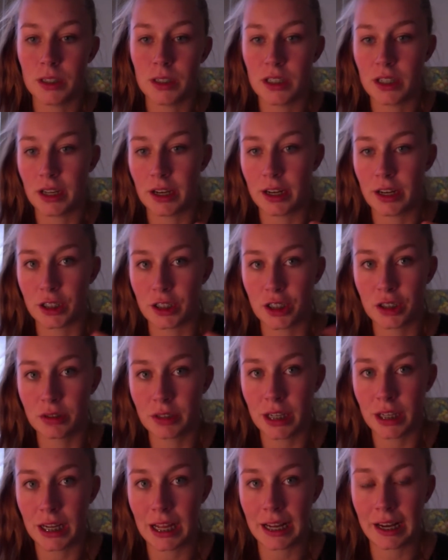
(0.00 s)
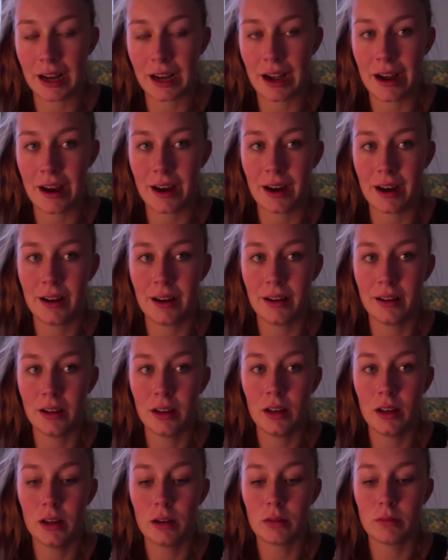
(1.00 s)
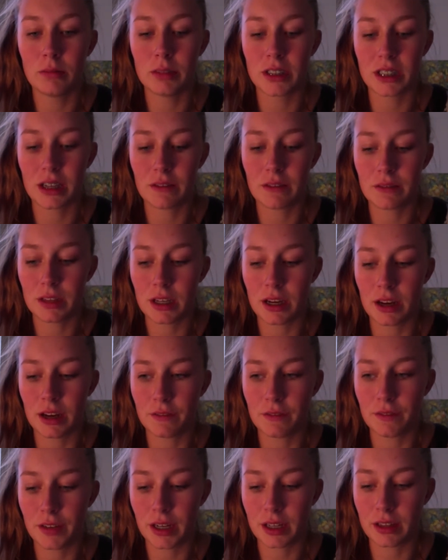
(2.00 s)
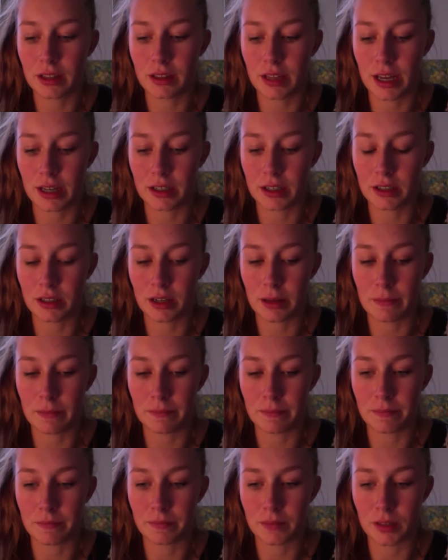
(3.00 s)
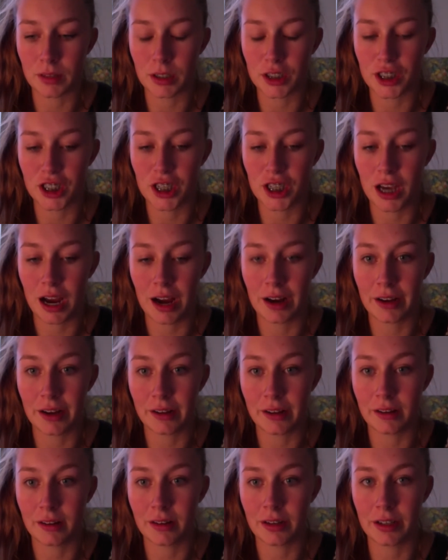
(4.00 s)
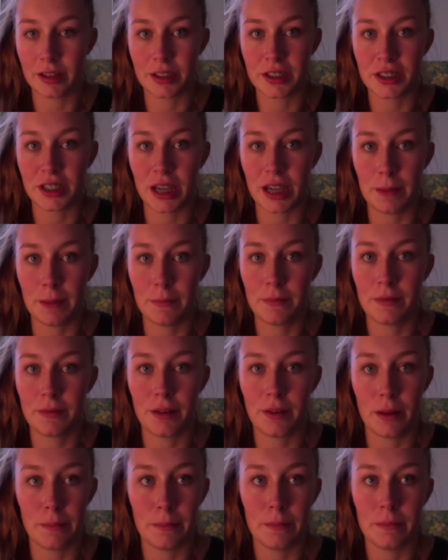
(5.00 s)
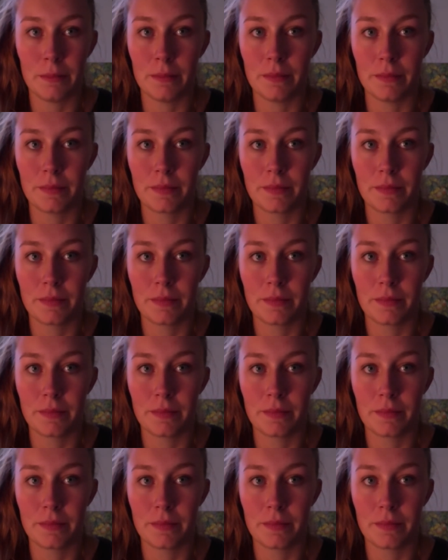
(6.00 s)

they are shooting at Claire, which gives the effect that she are on escape from